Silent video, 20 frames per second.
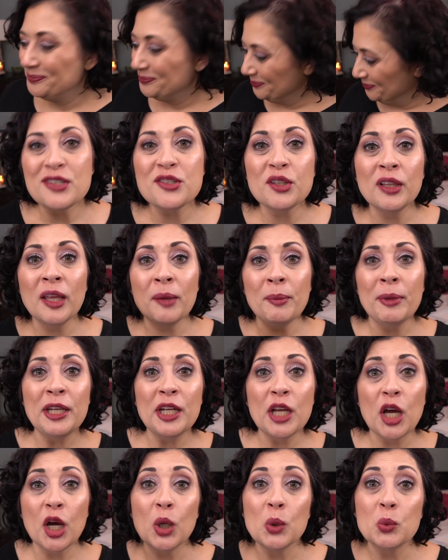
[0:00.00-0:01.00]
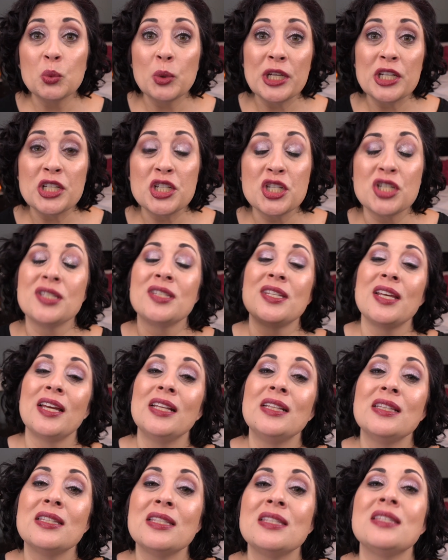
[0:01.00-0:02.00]
So let me know which
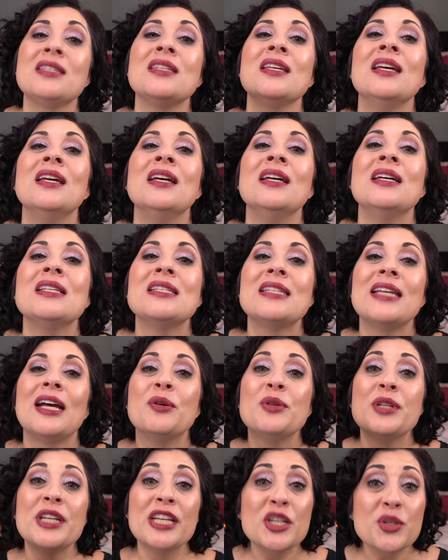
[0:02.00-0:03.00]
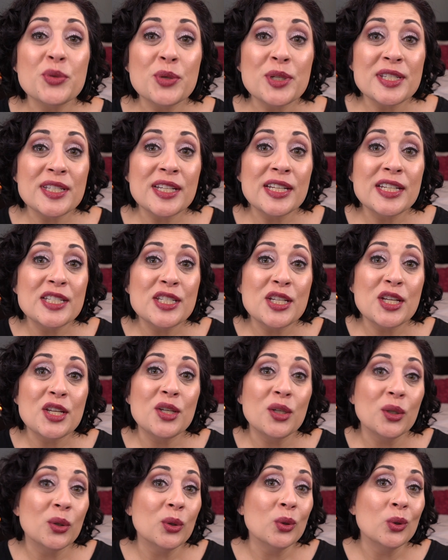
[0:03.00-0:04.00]
scents sound interesting to
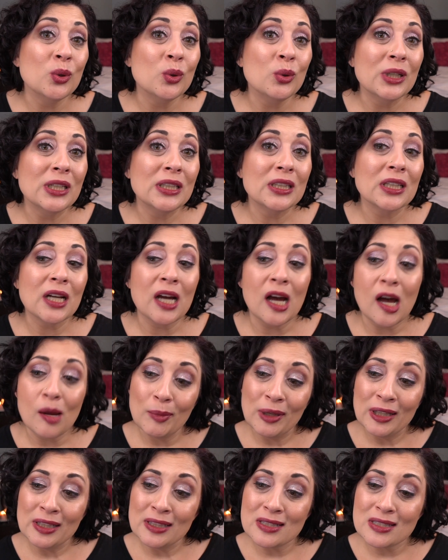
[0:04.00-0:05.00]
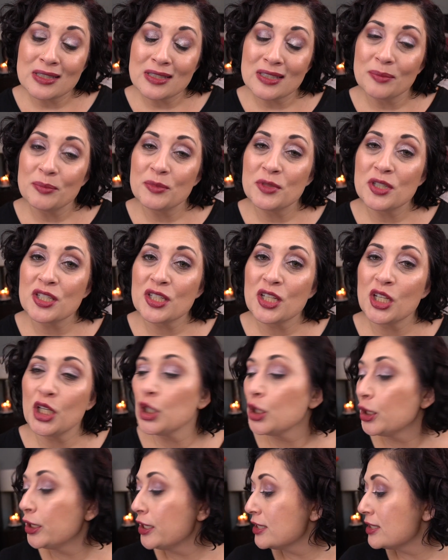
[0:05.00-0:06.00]
you in the comments. I'm just
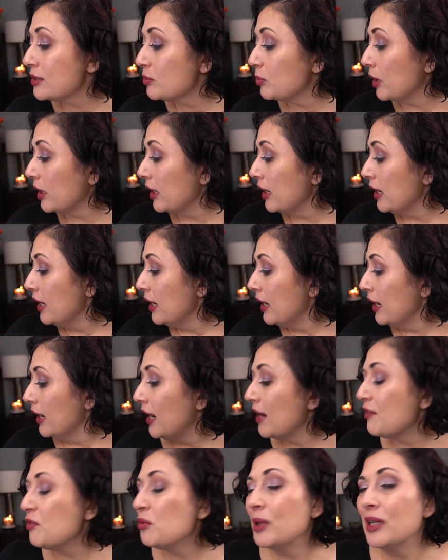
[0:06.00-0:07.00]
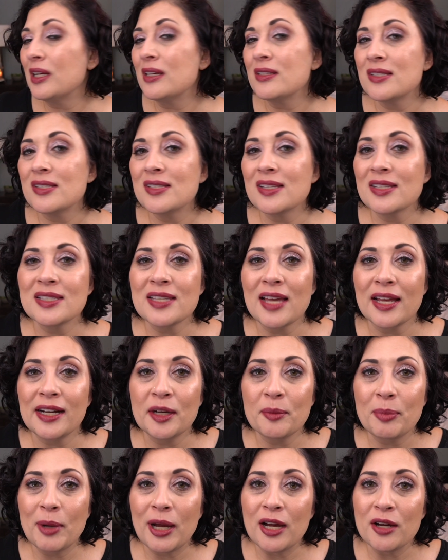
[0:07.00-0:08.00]
curious what everyone else is excited
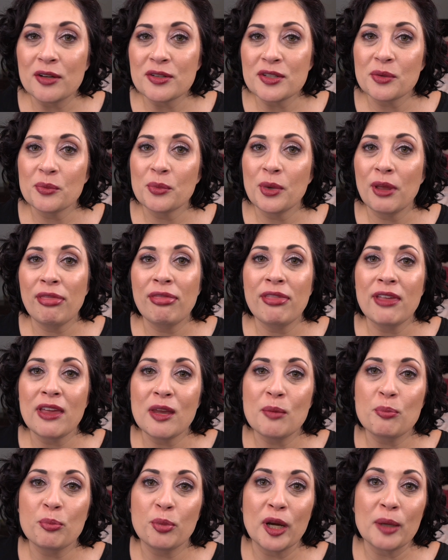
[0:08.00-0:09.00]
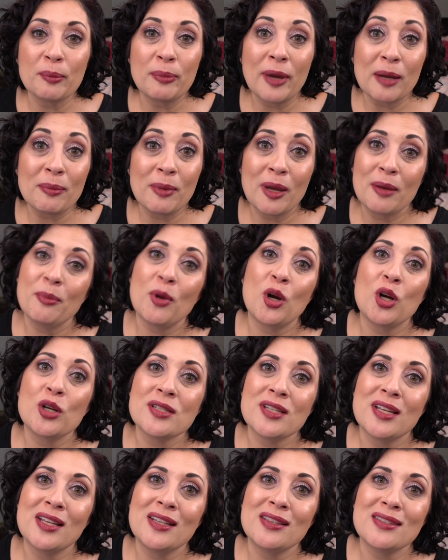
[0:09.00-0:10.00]
about with the Bring Back My Bar
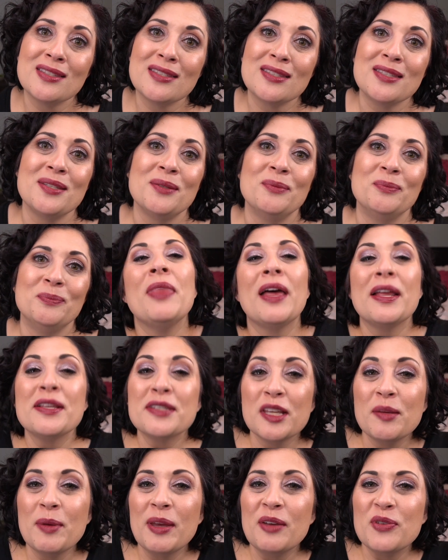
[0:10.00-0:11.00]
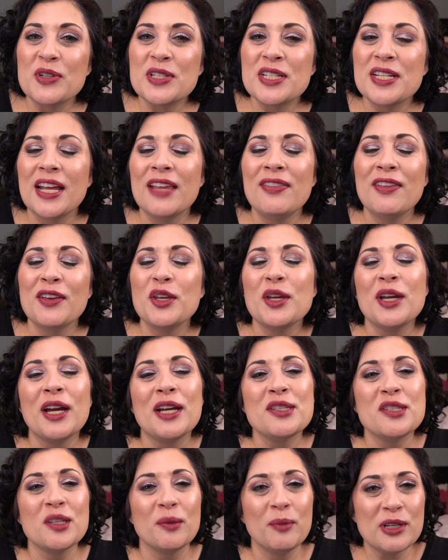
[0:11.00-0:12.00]
scents. That is going to be it for today. Thank you
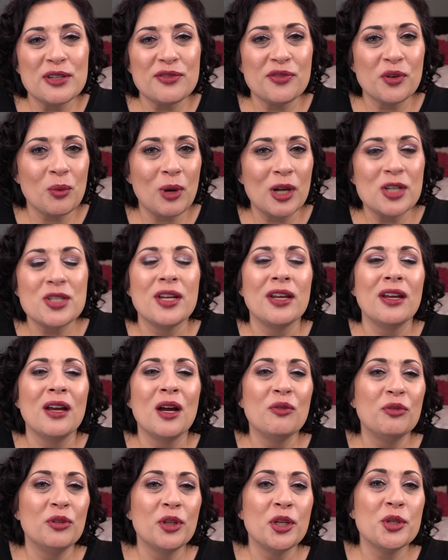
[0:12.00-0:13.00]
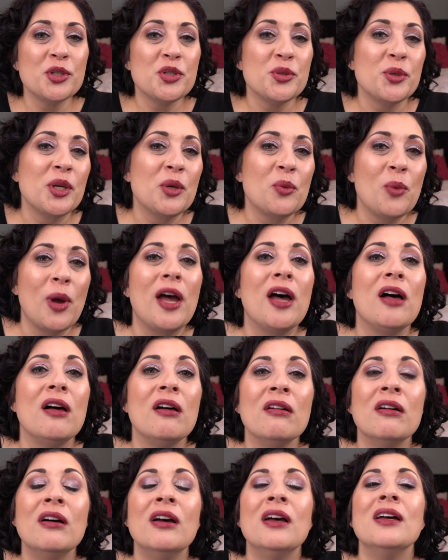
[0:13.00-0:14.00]
guys so much for watching. Hopefully you're doing
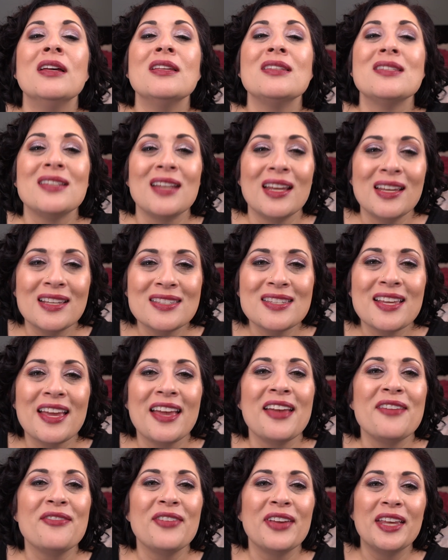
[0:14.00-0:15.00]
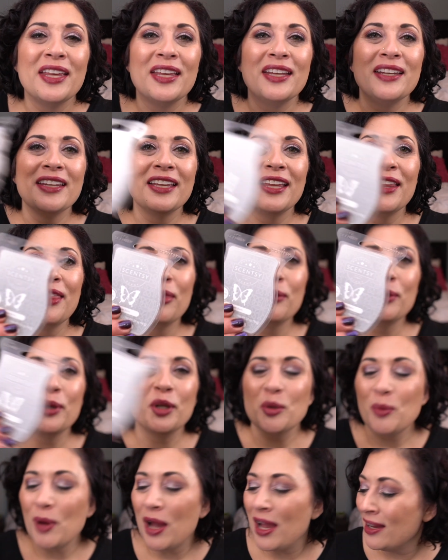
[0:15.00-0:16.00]
well, staying safe, and getting through
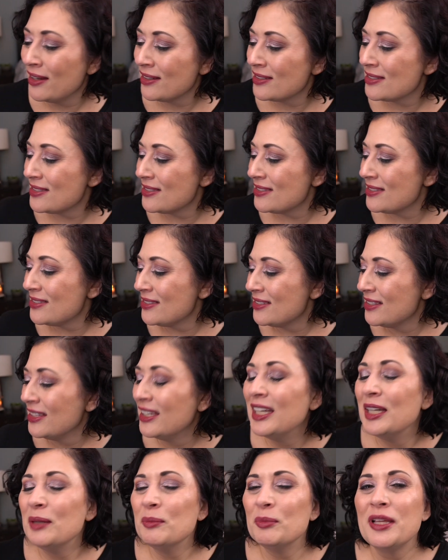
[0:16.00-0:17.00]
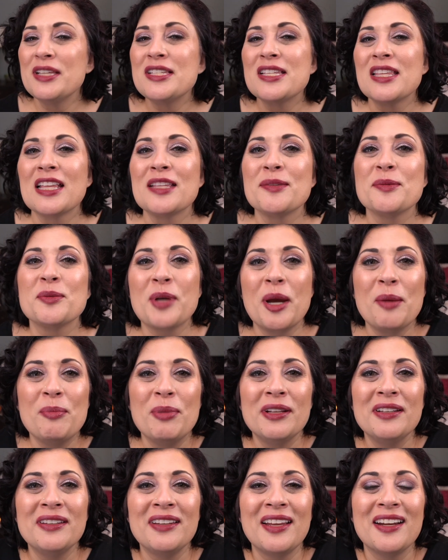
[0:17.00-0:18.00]
your wax. Please hit that subscribe
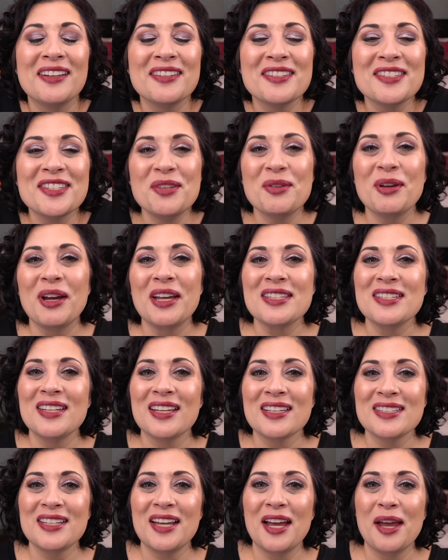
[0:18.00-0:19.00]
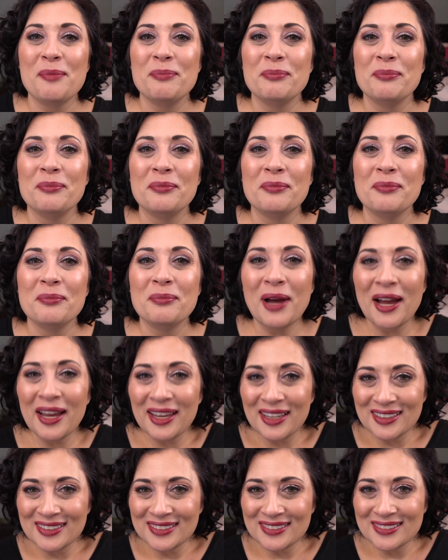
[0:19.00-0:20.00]
button, and I'll see you guys next time. Bye.